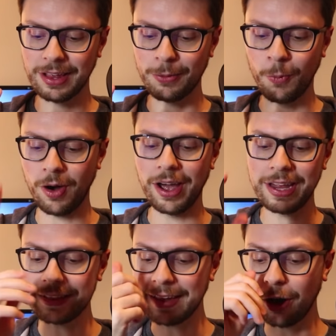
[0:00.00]

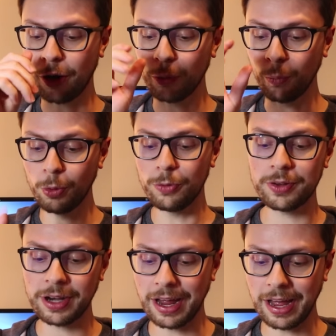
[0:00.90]
why. They are the
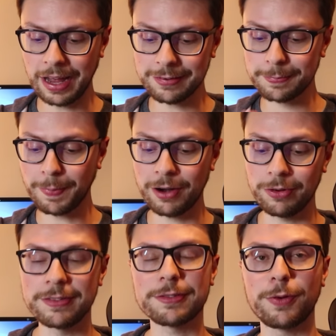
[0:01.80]
Wolven
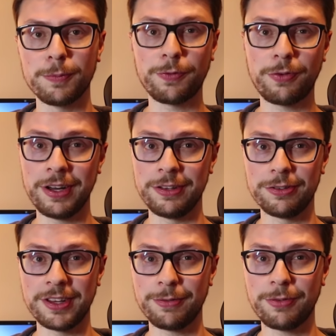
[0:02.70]
Aspirants from
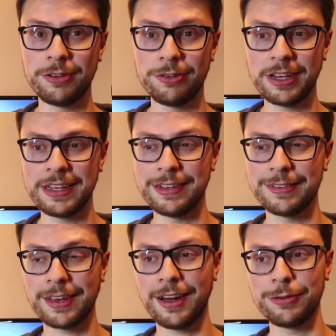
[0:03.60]
Fringe. Now Fringe
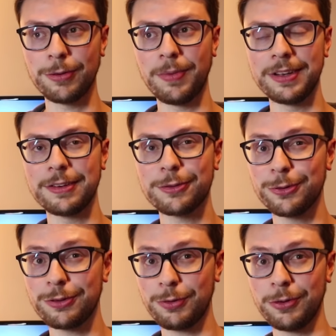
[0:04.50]
is a guy who's on my
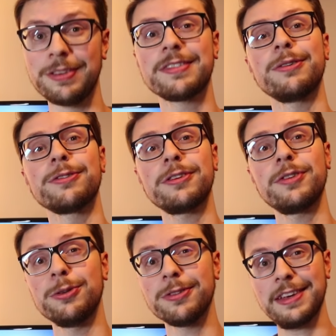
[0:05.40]
Discord, so if you're on the Discord server,
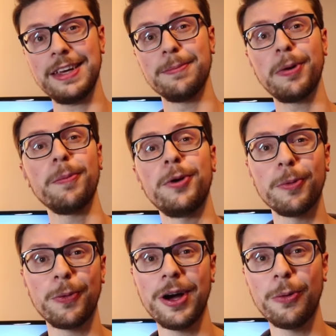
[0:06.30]
you'll see him popping up
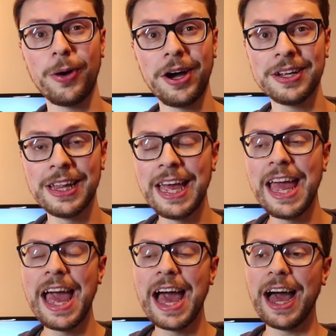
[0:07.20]
quite a while.
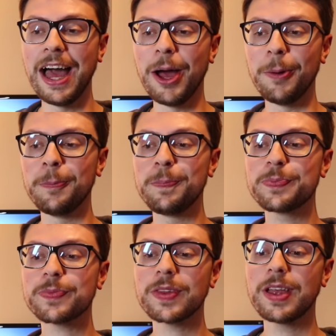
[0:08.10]
And
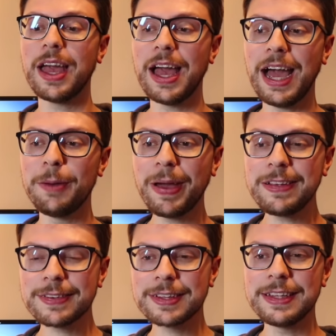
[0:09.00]

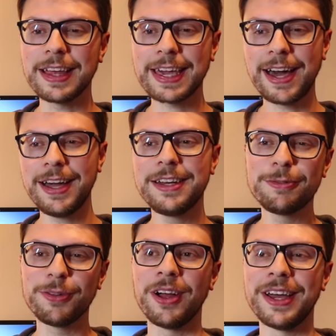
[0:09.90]
basically they're kind
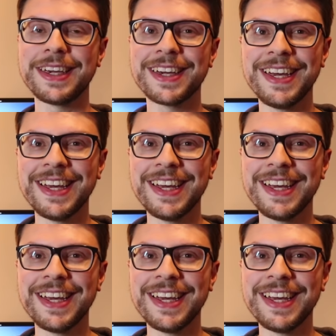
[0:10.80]
of like